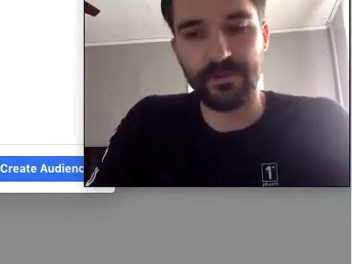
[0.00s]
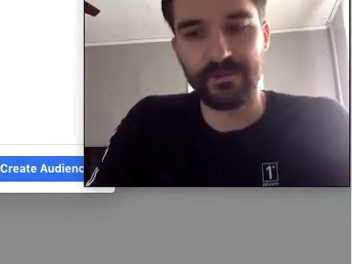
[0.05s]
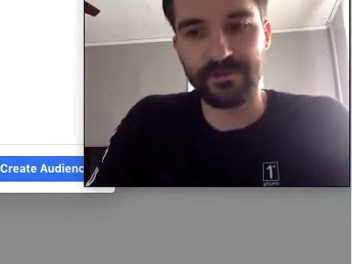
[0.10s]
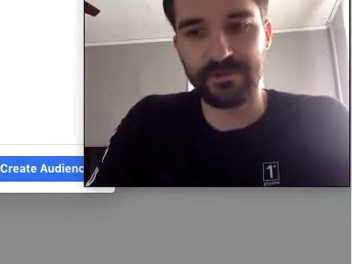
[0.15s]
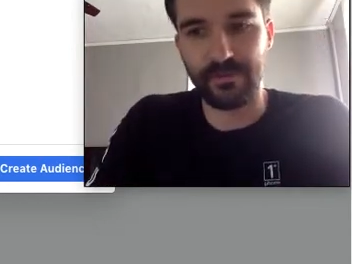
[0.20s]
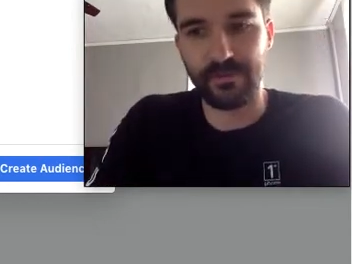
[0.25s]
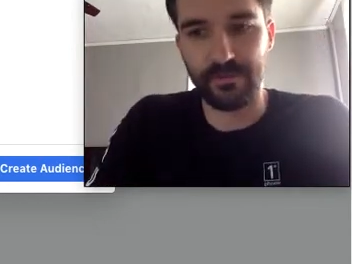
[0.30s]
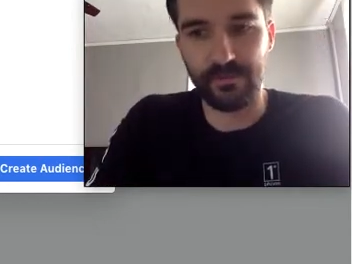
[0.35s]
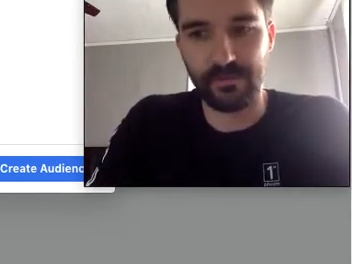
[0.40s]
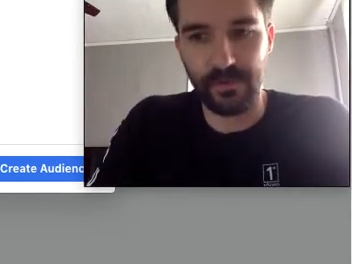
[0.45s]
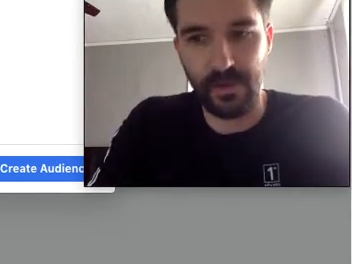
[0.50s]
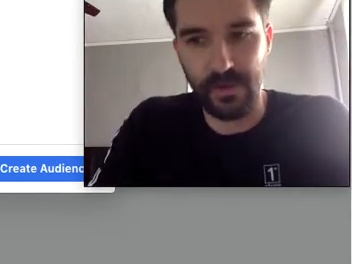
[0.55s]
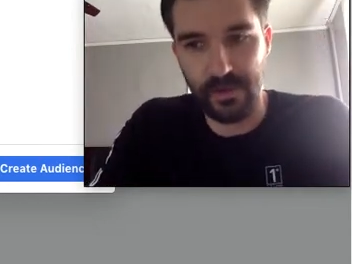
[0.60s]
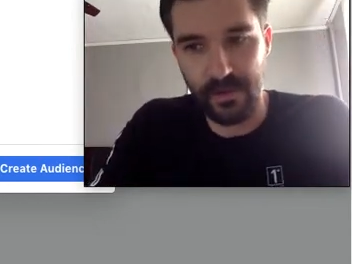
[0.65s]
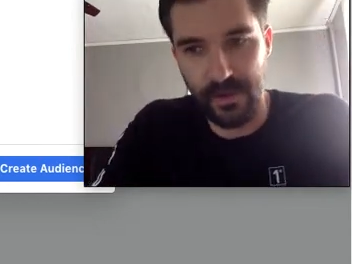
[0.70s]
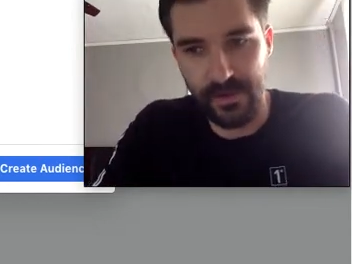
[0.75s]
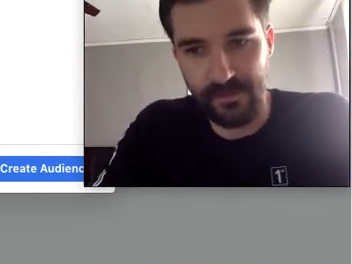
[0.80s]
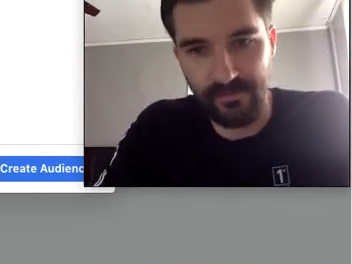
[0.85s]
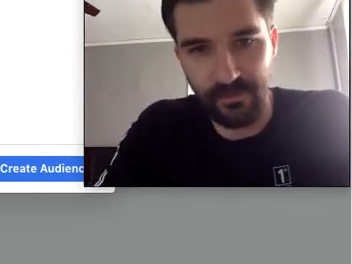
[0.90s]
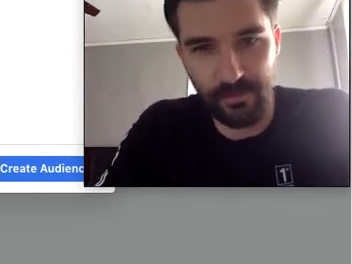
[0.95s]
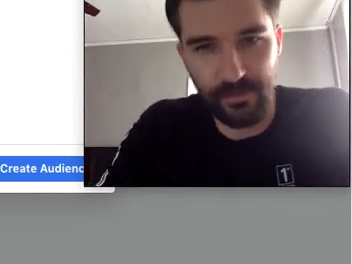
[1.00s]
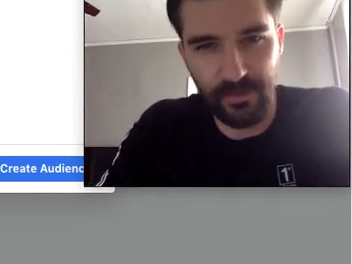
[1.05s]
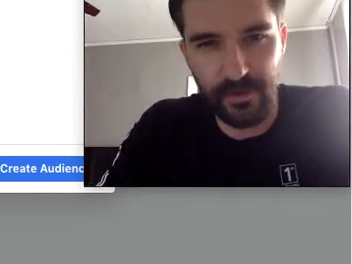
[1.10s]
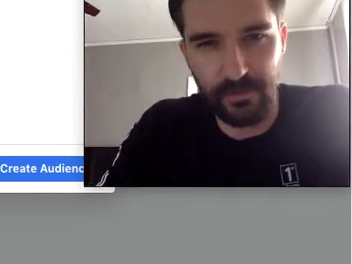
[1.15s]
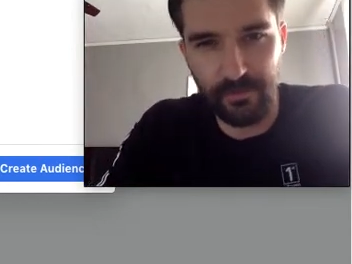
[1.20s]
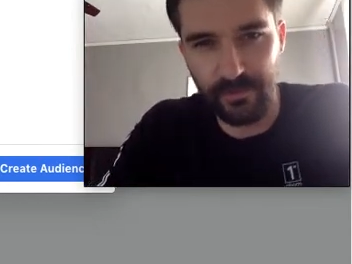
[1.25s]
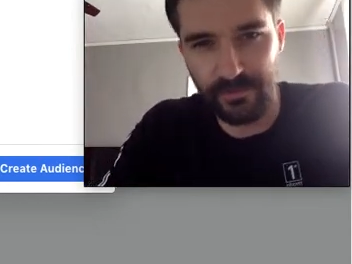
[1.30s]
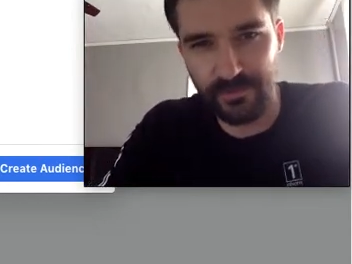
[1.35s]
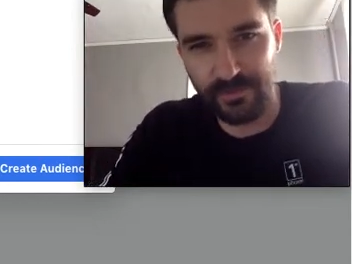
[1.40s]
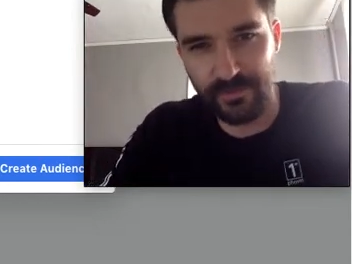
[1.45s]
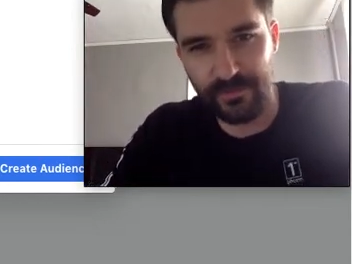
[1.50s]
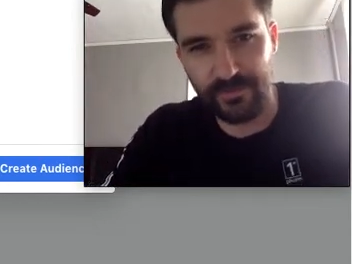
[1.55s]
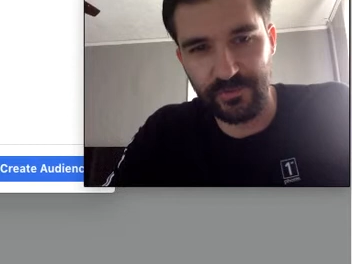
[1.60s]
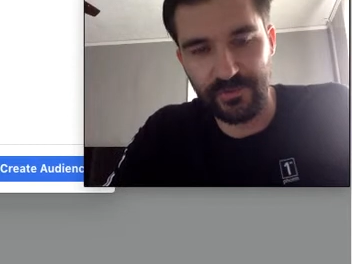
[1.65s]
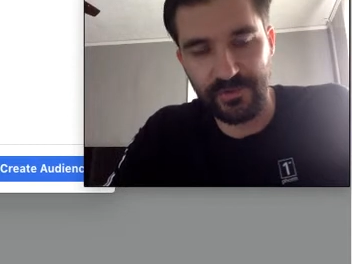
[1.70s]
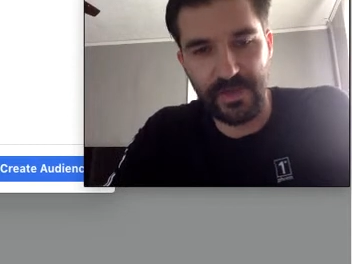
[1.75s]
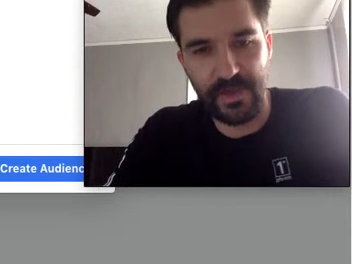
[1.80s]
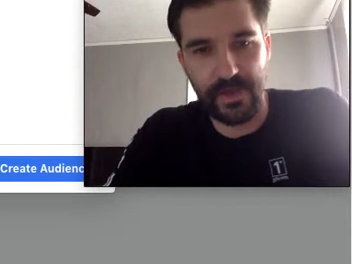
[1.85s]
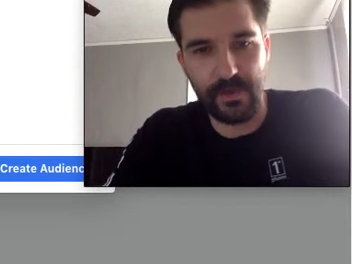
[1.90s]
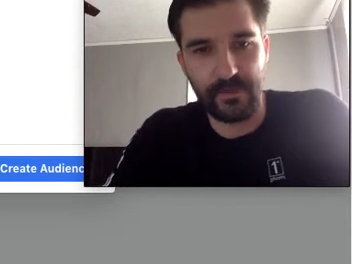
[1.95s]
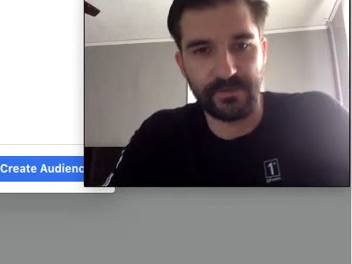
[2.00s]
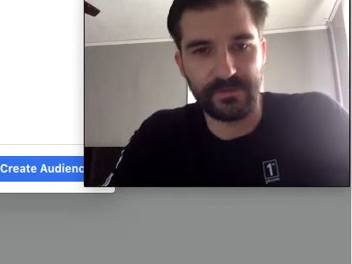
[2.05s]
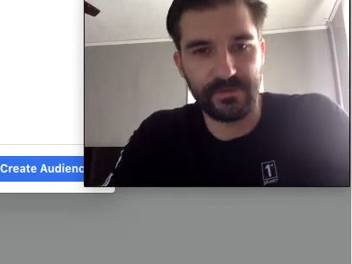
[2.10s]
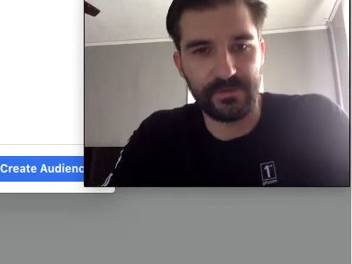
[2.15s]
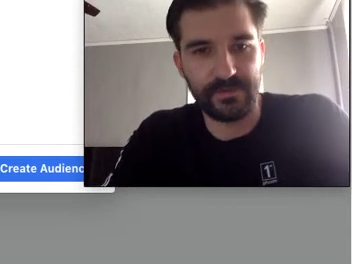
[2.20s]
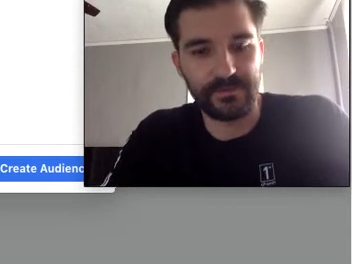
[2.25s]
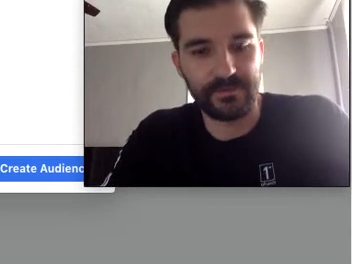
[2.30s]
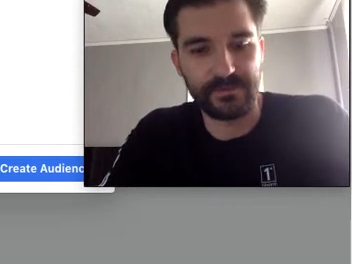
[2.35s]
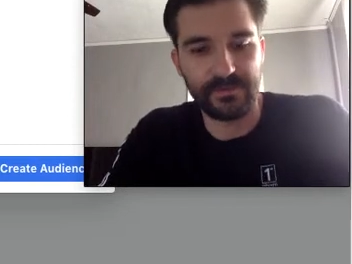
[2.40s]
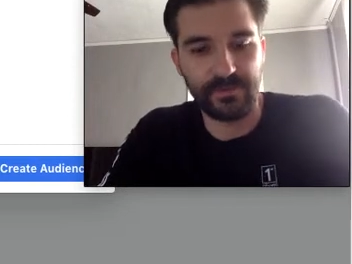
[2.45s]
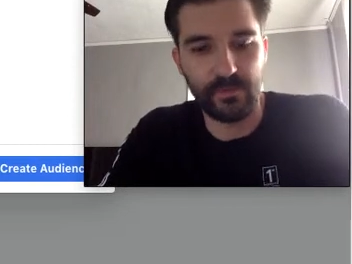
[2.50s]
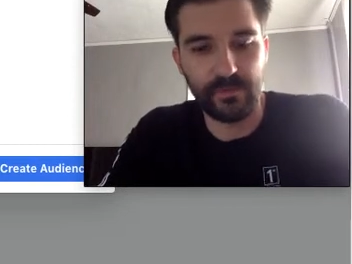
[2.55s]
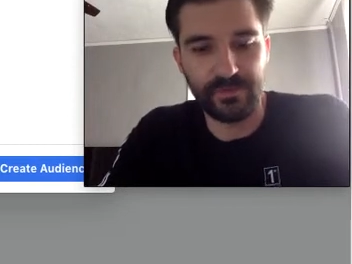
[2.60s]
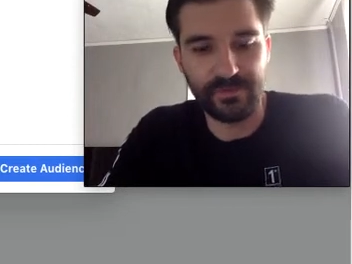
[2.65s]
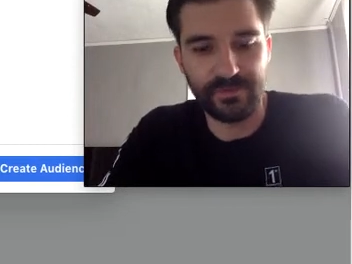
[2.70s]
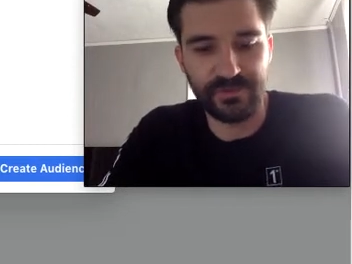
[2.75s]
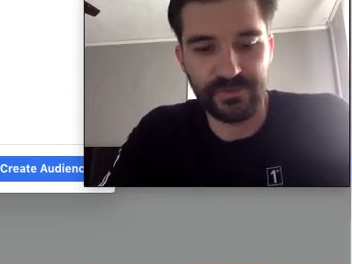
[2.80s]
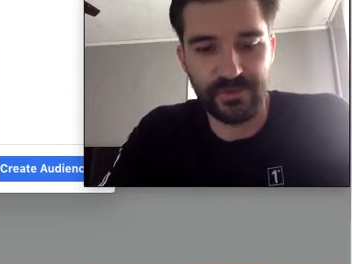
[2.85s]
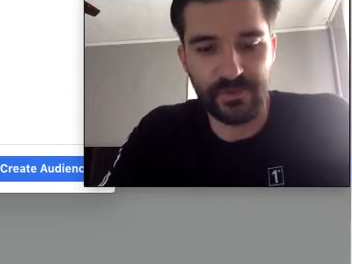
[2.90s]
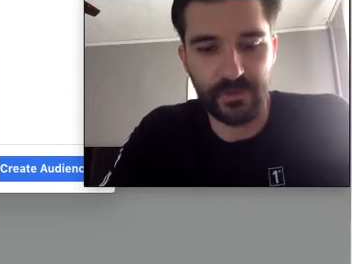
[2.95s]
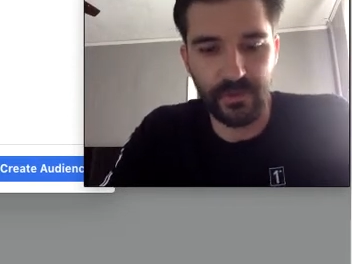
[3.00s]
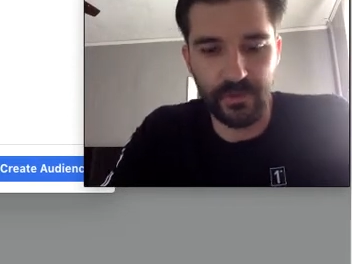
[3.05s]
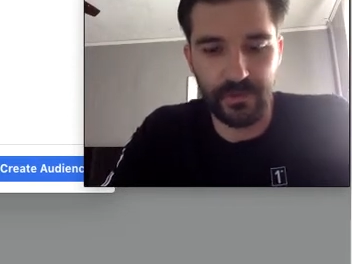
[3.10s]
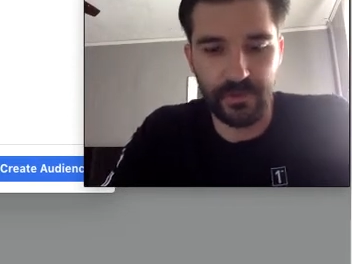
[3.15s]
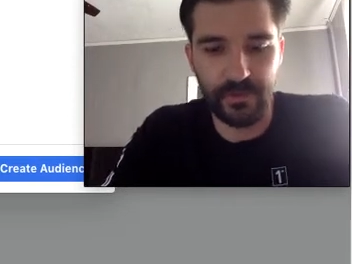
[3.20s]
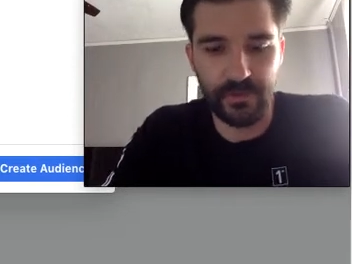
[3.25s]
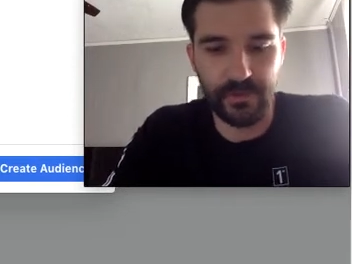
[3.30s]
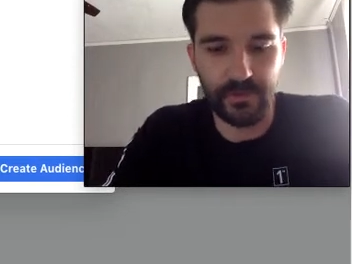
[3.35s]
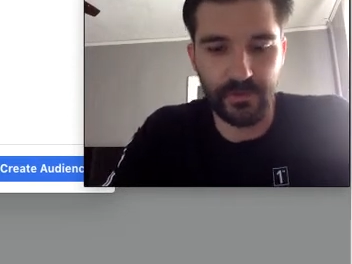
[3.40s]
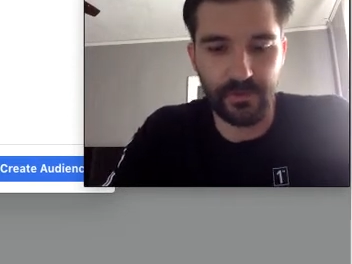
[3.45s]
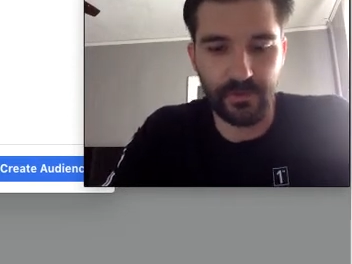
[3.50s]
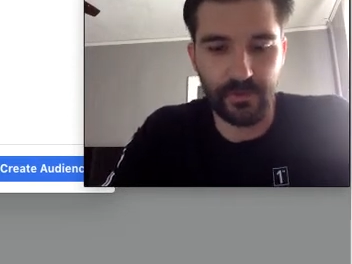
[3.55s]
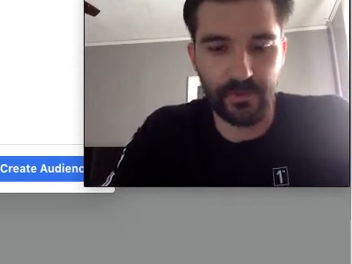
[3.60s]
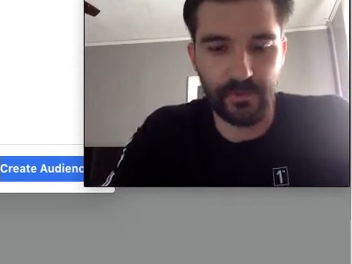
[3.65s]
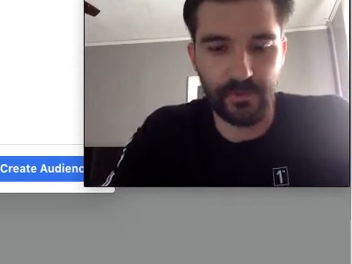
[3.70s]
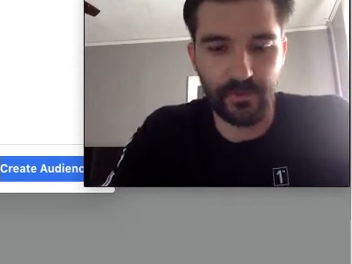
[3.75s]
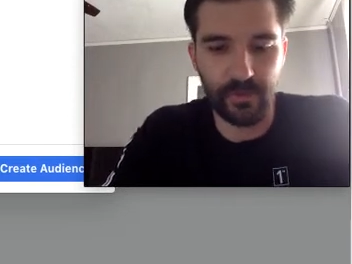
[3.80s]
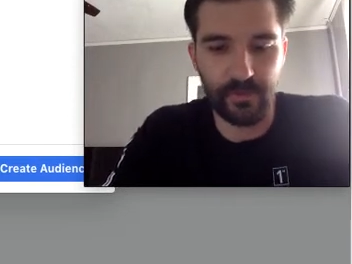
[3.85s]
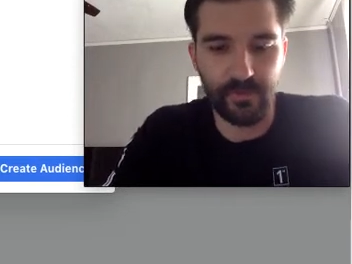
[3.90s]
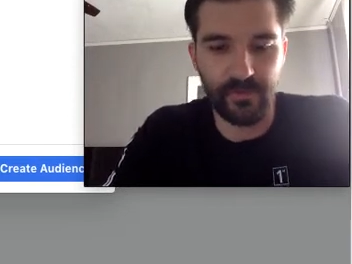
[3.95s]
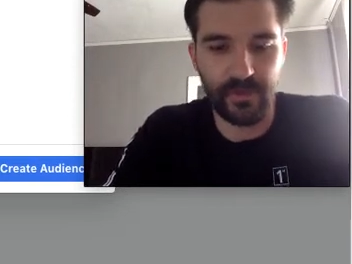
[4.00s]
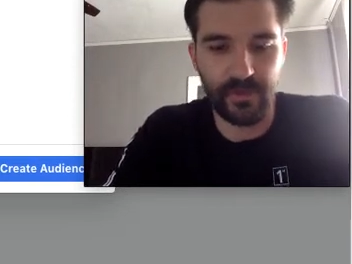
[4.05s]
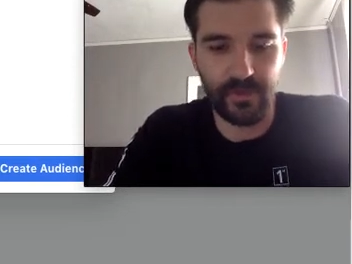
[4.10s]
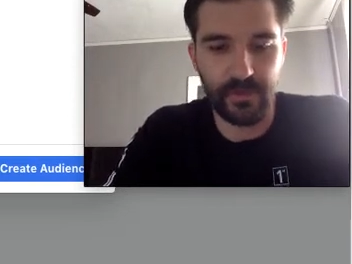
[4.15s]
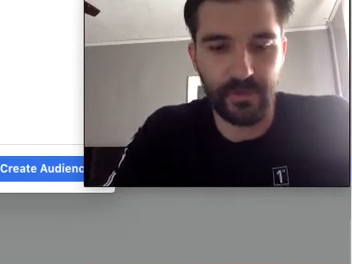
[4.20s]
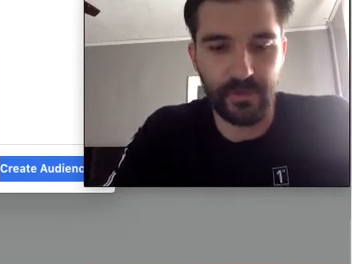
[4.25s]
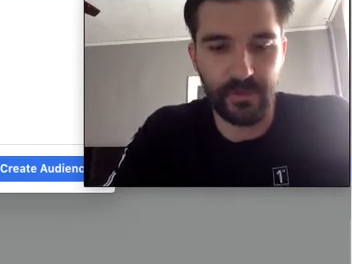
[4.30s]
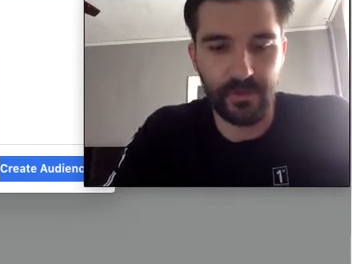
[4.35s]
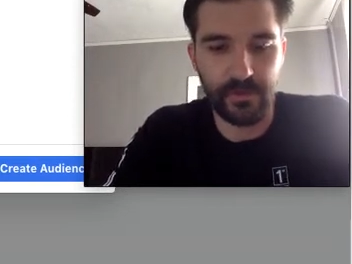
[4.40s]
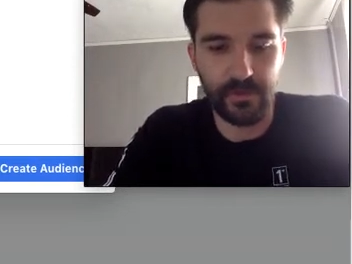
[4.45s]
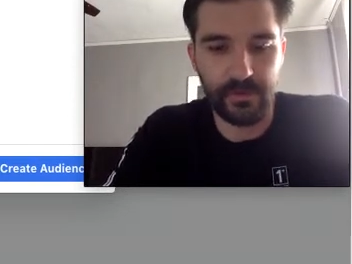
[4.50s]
so I haven't been able to do counties, so we're just gonna do Irvine,